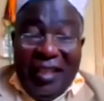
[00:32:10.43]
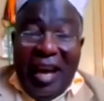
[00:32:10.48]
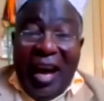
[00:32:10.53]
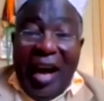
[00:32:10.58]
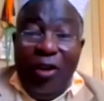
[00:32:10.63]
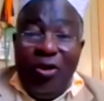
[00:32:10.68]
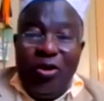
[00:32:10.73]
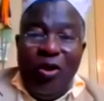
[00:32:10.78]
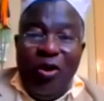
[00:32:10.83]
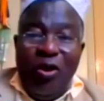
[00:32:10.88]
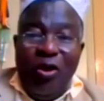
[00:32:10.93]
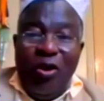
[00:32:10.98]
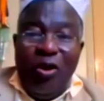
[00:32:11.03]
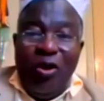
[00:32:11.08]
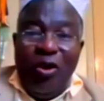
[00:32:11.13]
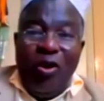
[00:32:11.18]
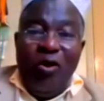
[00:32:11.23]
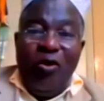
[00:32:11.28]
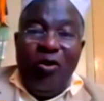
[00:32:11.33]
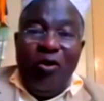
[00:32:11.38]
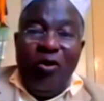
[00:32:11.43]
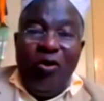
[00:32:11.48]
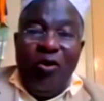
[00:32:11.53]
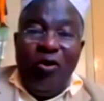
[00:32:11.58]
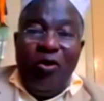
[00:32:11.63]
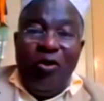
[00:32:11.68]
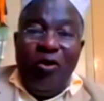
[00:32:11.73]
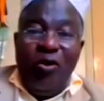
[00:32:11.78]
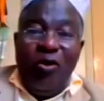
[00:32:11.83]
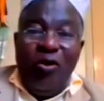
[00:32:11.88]
these are also
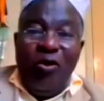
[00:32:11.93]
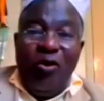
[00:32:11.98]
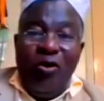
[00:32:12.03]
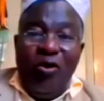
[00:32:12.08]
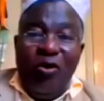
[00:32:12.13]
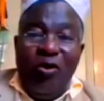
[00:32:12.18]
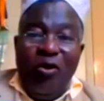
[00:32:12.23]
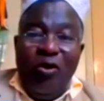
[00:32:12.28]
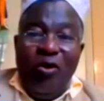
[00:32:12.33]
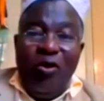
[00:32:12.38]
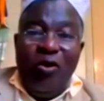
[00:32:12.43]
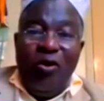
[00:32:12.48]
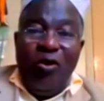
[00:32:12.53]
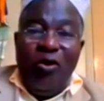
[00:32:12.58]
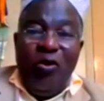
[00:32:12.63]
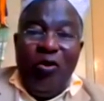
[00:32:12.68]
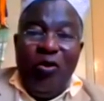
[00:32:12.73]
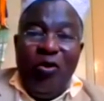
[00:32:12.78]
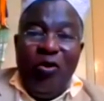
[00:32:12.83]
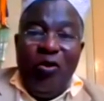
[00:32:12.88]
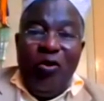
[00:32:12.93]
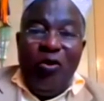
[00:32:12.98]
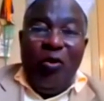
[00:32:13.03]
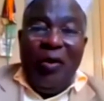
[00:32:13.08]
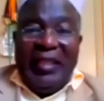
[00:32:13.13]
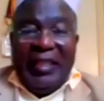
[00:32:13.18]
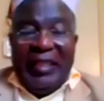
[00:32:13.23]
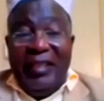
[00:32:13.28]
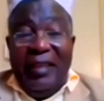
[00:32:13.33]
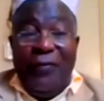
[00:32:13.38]
questions. If you give
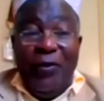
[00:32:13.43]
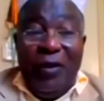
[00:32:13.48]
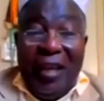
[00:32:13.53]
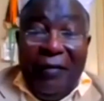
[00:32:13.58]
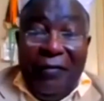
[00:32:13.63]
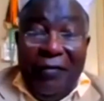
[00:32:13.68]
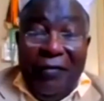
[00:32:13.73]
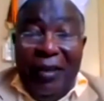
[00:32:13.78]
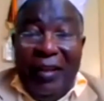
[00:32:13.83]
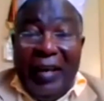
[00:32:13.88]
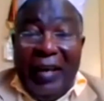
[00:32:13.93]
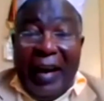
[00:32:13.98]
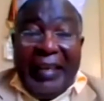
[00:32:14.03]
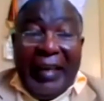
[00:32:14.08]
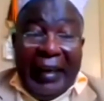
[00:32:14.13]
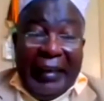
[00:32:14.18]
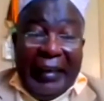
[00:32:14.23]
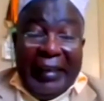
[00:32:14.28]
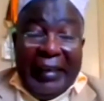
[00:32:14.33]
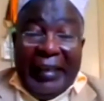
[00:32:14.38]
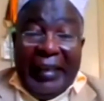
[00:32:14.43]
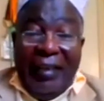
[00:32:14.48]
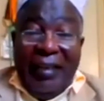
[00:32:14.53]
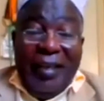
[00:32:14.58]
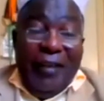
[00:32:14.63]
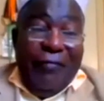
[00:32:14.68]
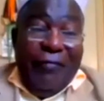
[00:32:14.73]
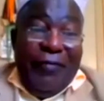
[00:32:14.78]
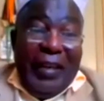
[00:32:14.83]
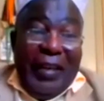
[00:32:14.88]
the rider, in
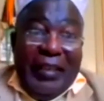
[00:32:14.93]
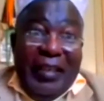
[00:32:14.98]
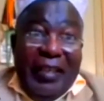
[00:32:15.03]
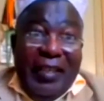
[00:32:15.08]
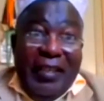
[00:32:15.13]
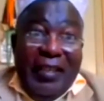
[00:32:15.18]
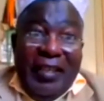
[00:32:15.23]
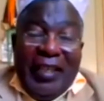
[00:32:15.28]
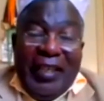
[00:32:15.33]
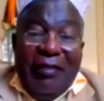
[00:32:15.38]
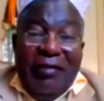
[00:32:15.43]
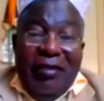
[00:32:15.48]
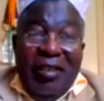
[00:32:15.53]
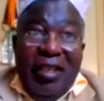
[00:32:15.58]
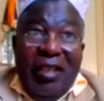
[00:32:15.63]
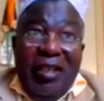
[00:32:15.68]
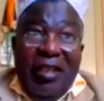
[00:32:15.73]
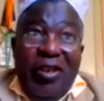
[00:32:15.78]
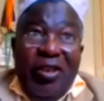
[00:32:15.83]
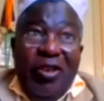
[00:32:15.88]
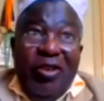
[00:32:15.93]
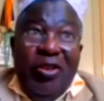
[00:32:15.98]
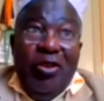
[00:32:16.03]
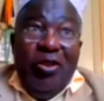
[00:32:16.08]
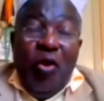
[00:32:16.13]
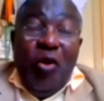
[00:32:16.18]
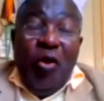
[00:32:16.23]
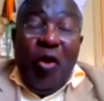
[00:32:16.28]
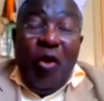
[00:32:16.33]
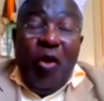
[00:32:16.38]
fact, he's just he's
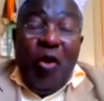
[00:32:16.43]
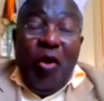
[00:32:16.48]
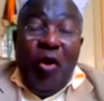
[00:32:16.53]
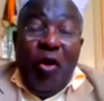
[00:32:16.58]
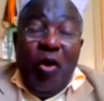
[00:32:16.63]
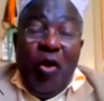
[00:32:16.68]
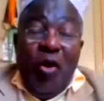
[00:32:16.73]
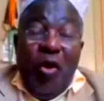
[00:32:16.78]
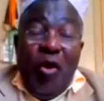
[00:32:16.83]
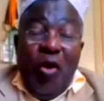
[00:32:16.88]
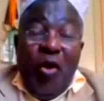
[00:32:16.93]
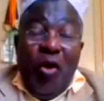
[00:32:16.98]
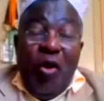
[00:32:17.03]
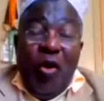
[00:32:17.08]
doing tomorrow.